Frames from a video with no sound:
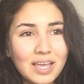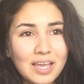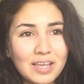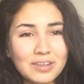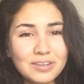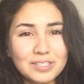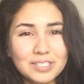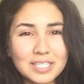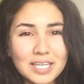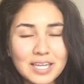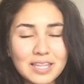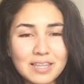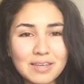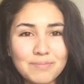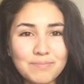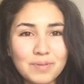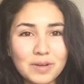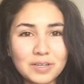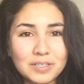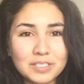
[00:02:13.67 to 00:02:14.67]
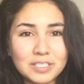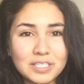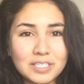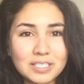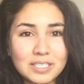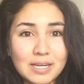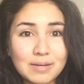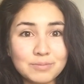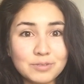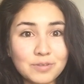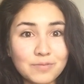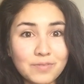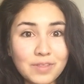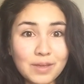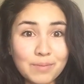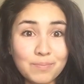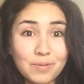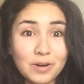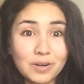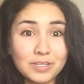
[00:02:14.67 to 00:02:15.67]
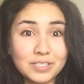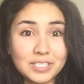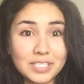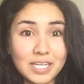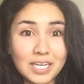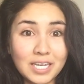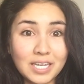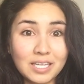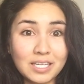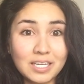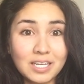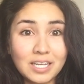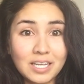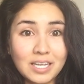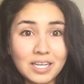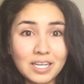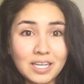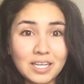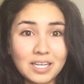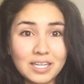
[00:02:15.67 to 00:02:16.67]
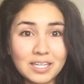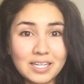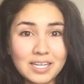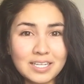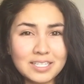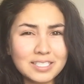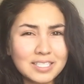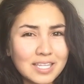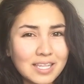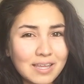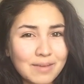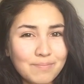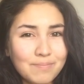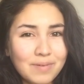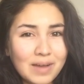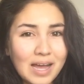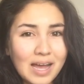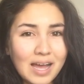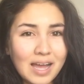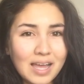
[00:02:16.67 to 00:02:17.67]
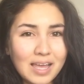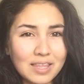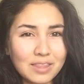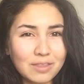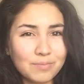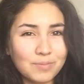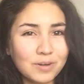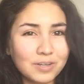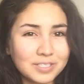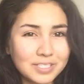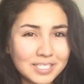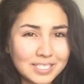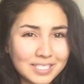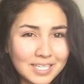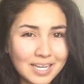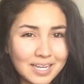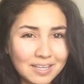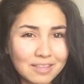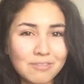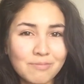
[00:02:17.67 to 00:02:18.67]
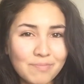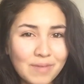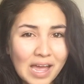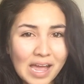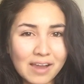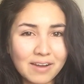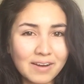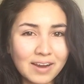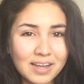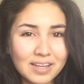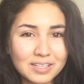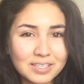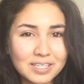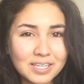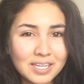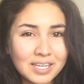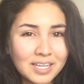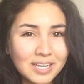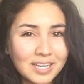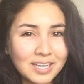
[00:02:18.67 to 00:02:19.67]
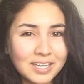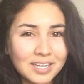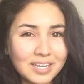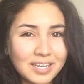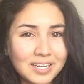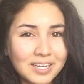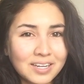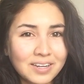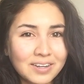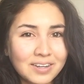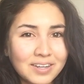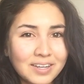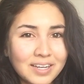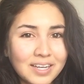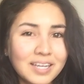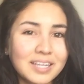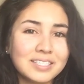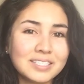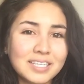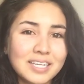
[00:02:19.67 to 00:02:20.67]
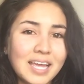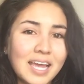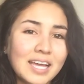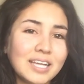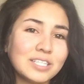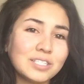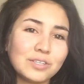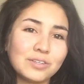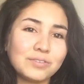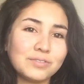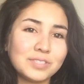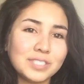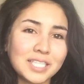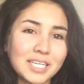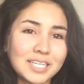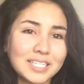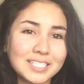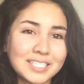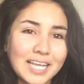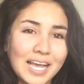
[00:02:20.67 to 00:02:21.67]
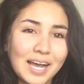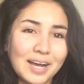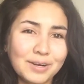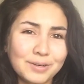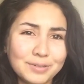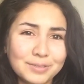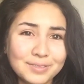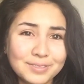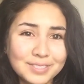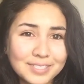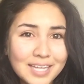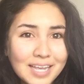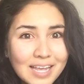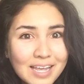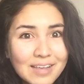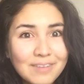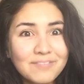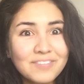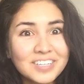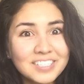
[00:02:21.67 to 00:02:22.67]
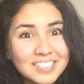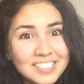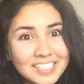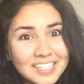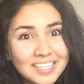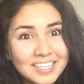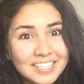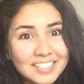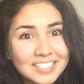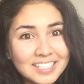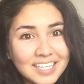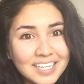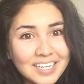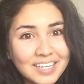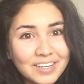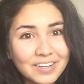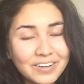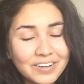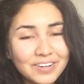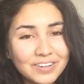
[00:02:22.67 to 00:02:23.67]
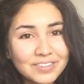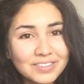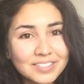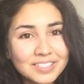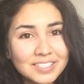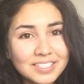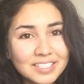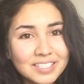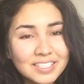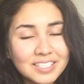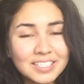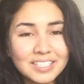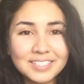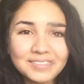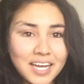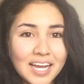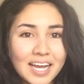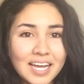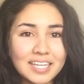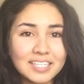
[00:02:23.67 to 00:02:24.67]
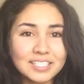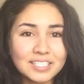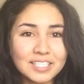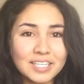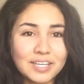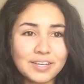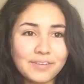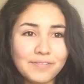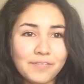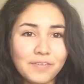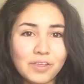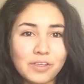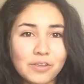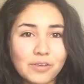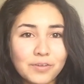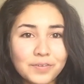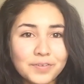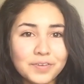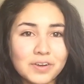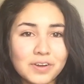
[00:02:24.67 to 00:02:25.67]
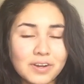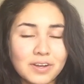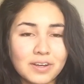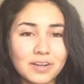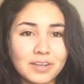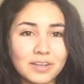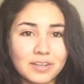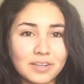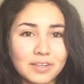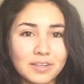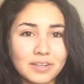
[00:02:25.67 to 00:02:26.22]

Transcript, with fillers: and you see them posting tubs of their protein next to their butt, and the protein is like in the background. You know, it's a case of sex sells. But seriously, girls, guys, if you've got